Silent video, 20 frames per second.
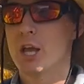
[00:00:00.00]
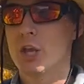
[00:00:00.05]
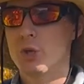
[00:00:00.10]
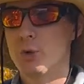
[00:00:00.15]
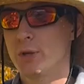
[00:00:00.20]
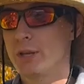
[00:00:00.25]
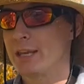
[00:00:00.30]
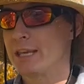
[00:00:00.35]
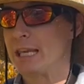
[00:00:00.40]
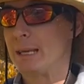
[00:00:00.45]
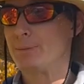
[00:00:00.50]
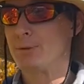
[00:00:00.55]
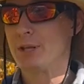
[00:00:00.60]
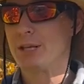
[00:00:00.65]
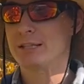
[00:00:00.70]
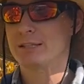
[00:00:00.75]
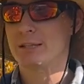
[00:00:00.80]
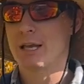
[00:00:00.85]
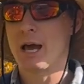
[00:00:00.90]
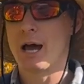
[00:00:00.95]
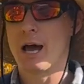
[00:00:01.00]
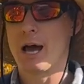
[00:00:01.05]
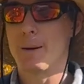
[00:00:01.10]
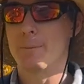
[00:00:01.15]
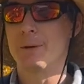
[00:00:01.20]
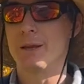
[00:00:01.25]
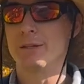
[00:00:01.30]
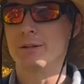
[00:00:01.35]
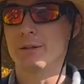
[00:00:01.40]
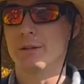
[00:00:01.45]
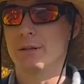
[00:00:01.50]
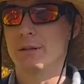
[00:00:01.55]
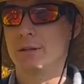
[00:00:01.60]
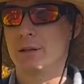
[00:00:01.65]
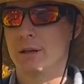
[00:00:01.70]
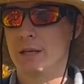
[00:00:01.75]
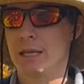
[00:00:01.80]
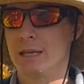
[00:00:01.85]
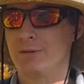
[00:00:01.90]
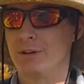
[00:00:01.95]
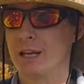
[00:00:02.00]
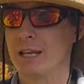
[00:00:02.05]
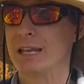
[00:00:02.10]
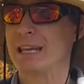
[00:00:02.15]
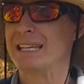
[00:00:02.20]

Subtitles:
you can keep these even in